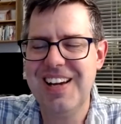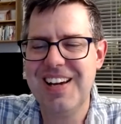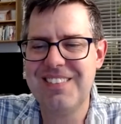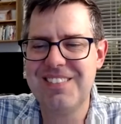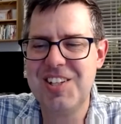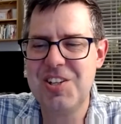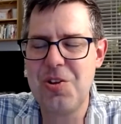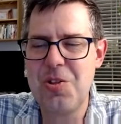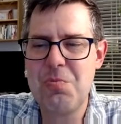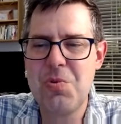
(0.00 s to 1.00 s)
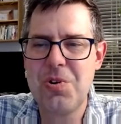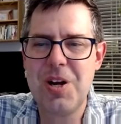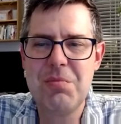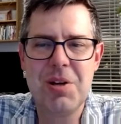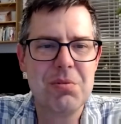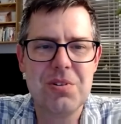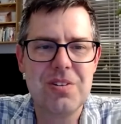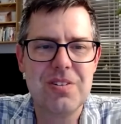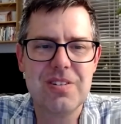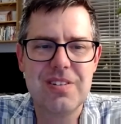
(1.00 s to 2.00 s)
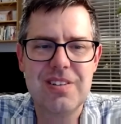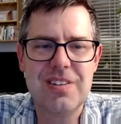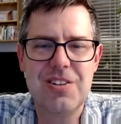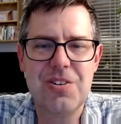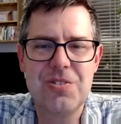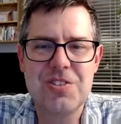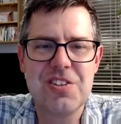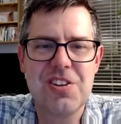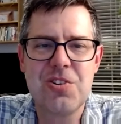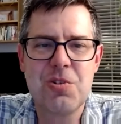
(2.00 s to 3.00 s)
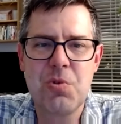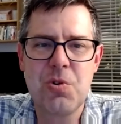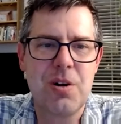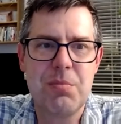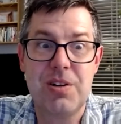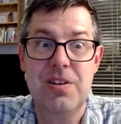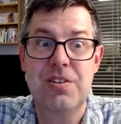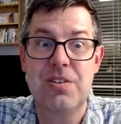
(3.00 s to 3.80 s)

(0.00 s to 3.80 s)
the more I'm able, to learn more about